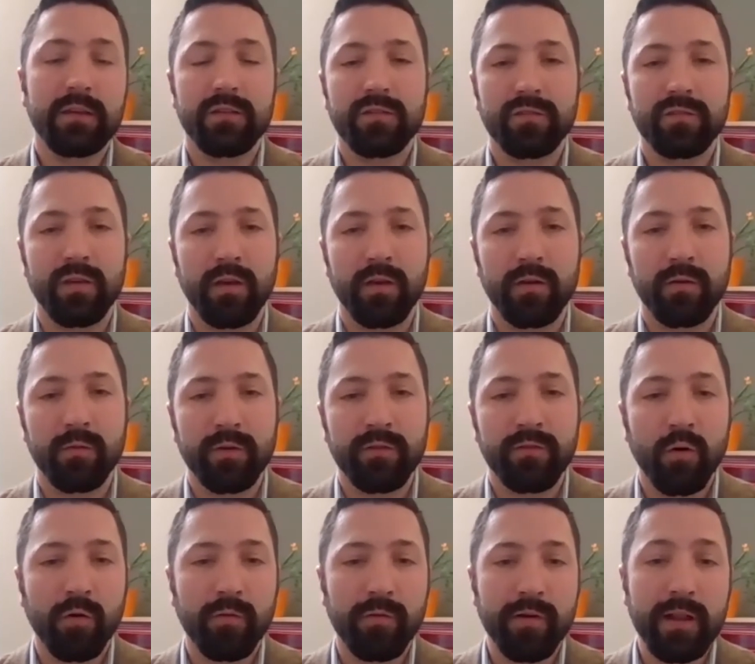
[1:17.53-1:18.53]
so
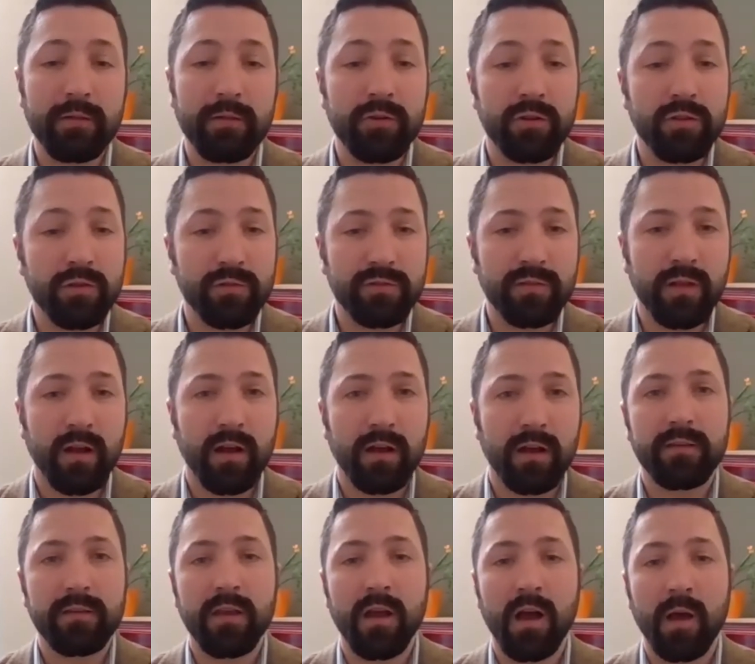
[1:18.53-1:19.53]
we've already reduced our
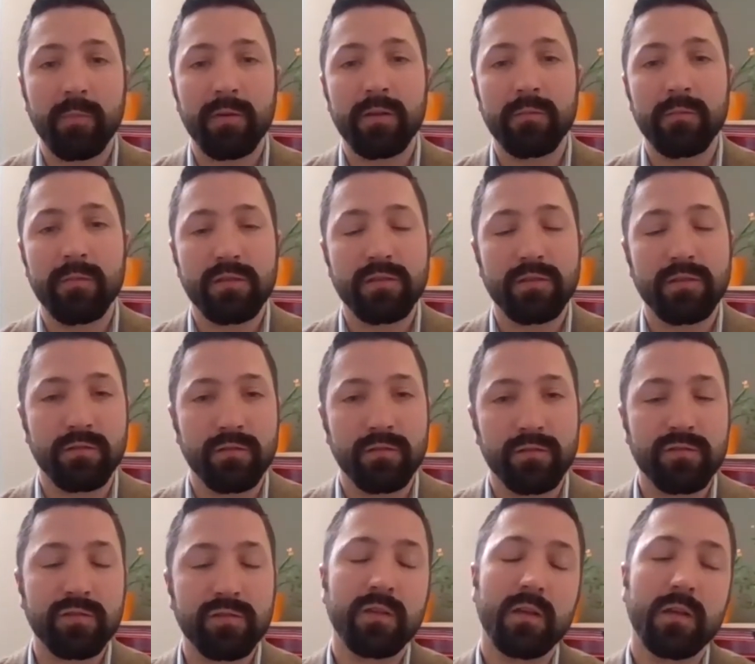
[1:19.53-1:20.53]
carbon
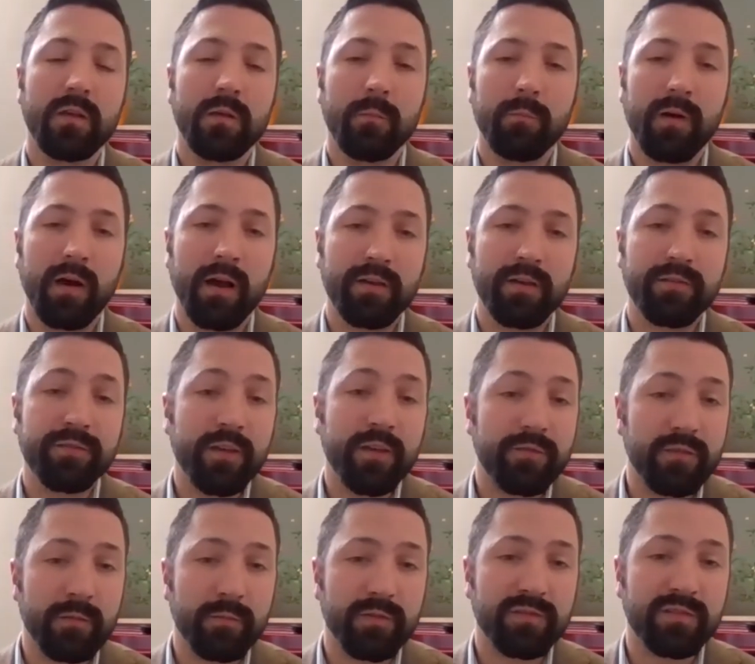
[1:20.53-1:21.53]
emissions by
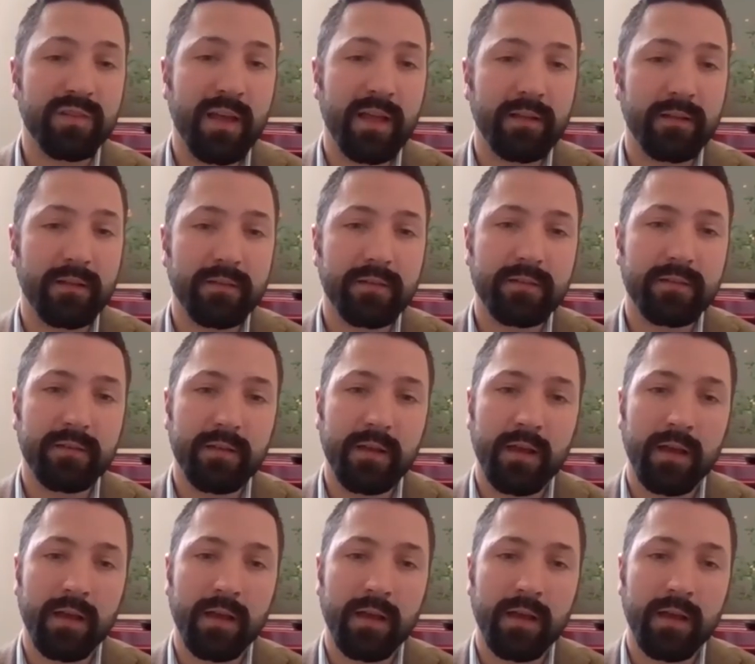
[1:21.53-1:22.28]
50%